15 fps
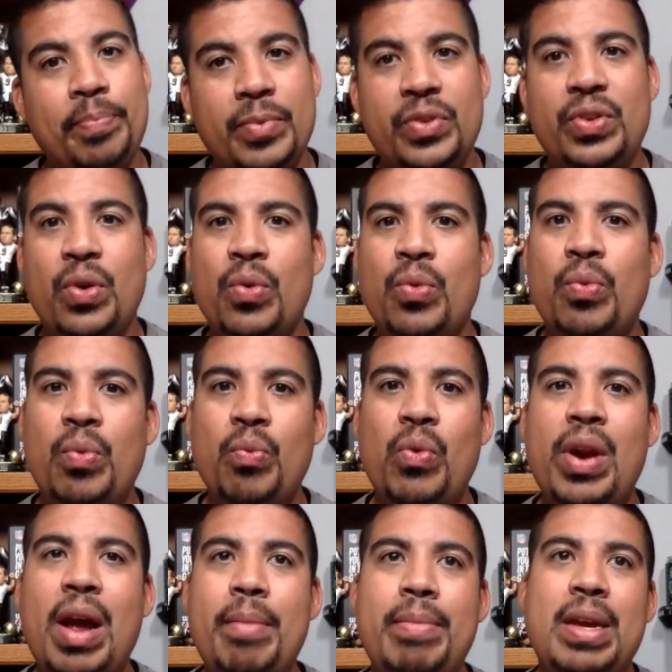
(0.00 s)
So
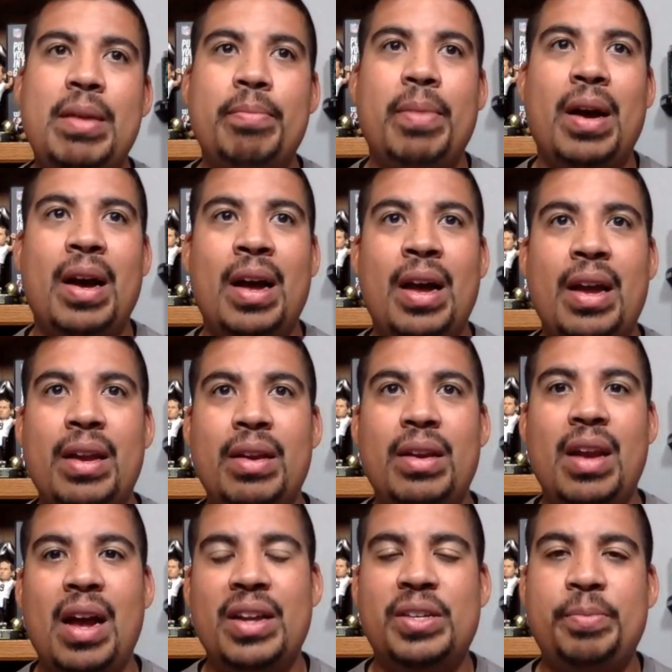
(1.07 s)
what I mean by
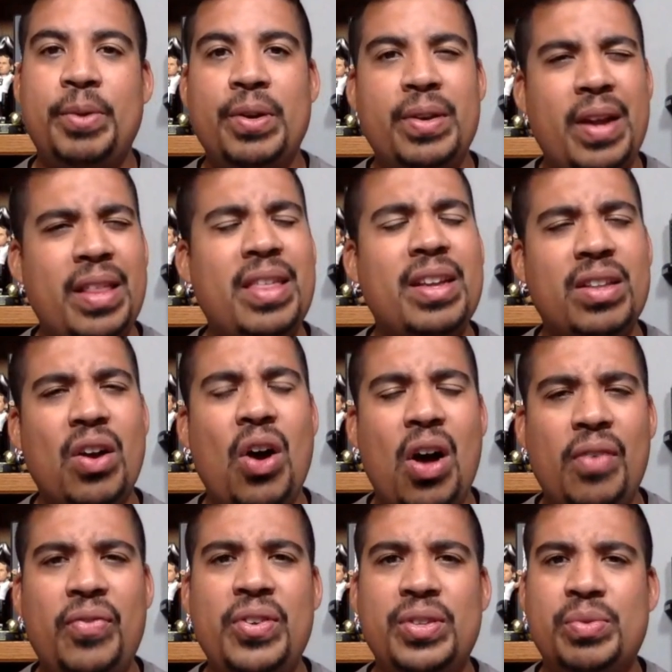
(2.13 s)
not as spirited, I think the
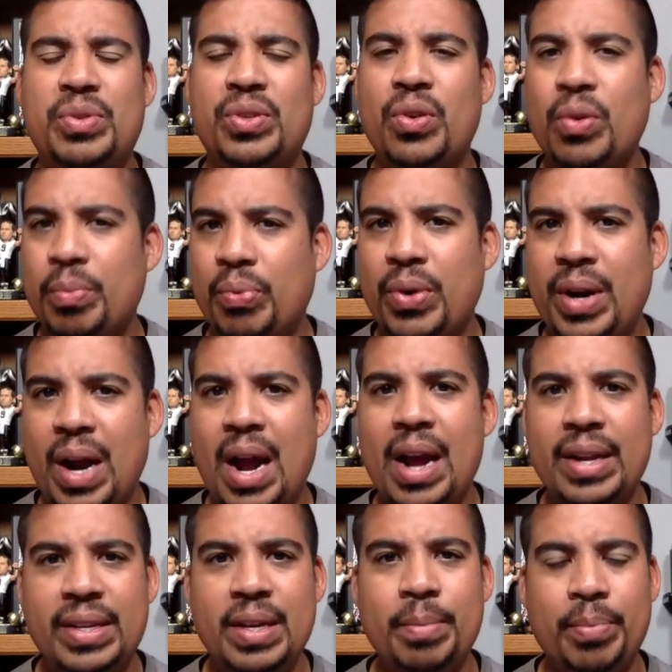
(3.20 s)
offense was going pretty
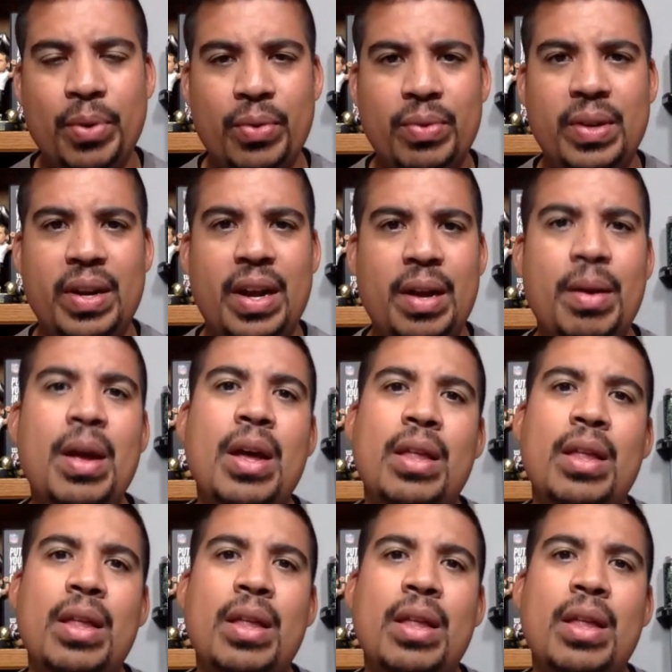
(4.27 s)
high tempo today.